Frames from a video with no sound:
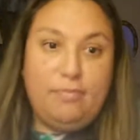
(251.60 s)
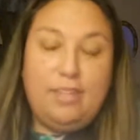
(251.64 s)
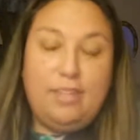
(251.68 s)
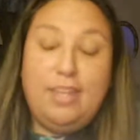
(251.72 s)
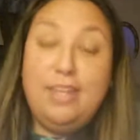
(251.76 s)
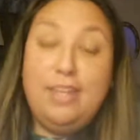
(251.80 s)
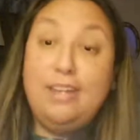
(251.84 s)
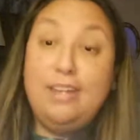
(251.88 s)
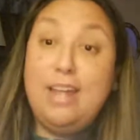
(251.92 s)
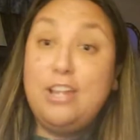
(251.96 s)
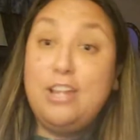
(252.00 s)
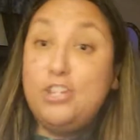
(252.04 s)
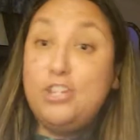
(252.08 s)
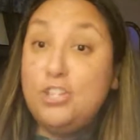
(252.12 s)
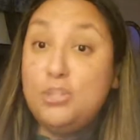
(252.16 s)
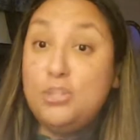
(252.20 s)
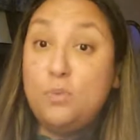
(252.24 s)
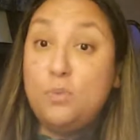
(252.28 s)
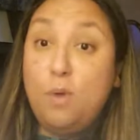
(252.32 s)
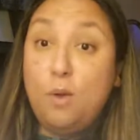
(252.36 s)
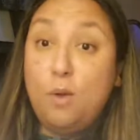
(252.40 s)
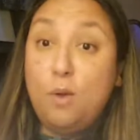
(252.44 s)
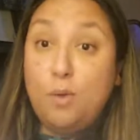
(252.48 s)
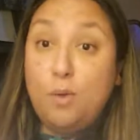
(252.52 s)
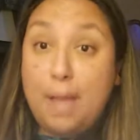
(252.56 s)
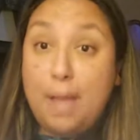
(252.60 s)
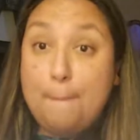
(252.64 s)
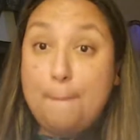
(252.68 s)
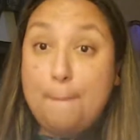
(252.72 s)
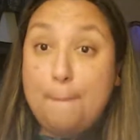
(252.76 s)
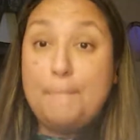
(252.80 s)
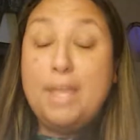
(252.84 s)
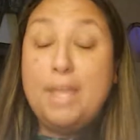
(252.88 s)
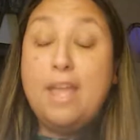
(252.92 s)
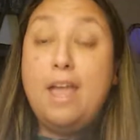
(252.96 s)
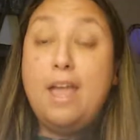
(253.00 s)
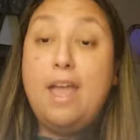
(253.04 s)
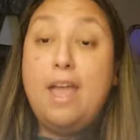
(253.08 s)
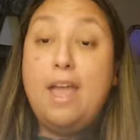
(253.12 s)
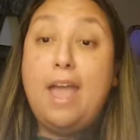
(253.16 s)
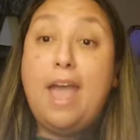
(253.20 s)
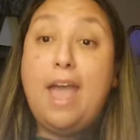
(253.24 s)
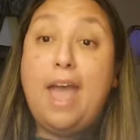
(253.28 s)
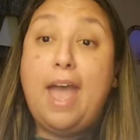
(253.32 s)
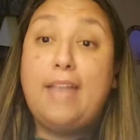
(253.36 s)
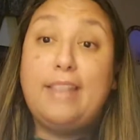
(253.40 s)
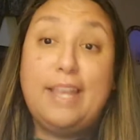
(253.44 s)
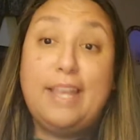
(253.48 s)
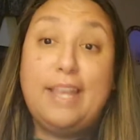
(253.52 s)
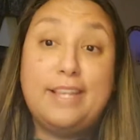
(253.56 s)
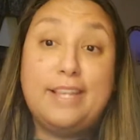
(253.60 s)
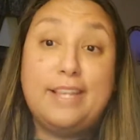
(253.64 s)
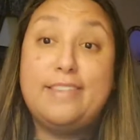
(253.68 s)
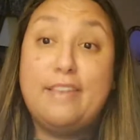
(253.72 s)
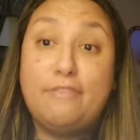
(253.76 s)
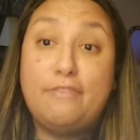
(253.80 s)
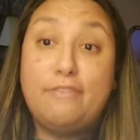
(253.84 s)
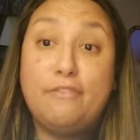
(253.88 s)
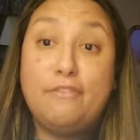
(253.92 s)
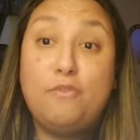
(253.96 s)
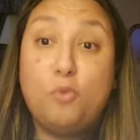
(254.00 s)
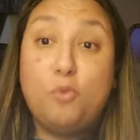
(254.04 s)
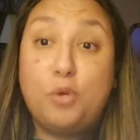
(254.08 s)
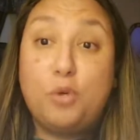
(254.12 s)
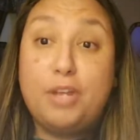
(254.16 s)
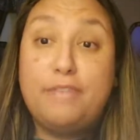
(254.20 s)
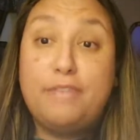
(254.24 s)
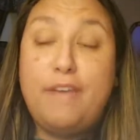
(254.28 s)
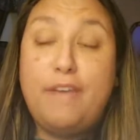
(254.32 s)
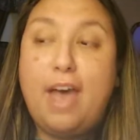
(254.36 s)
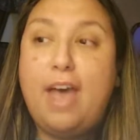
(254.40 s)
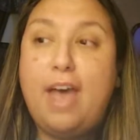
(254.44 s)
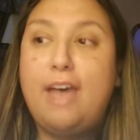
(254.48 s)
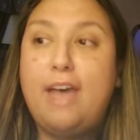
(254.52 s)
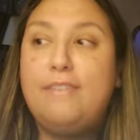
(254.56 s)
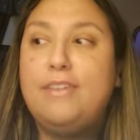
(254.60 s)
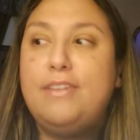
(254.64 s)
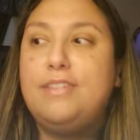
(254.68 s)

And I just woke up at like 7:45.